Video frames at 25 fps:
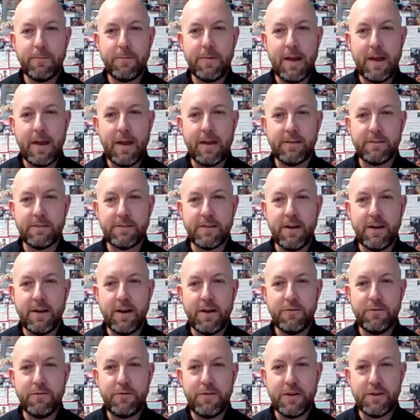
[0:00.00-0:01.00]
as an
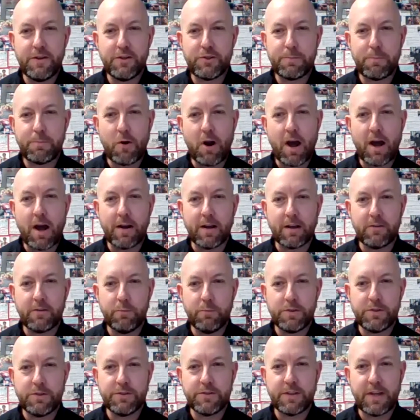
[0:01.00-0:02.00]
unfinished product,
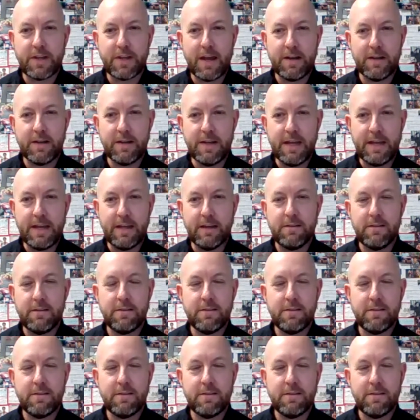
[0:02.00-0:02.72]
which is kind of neat.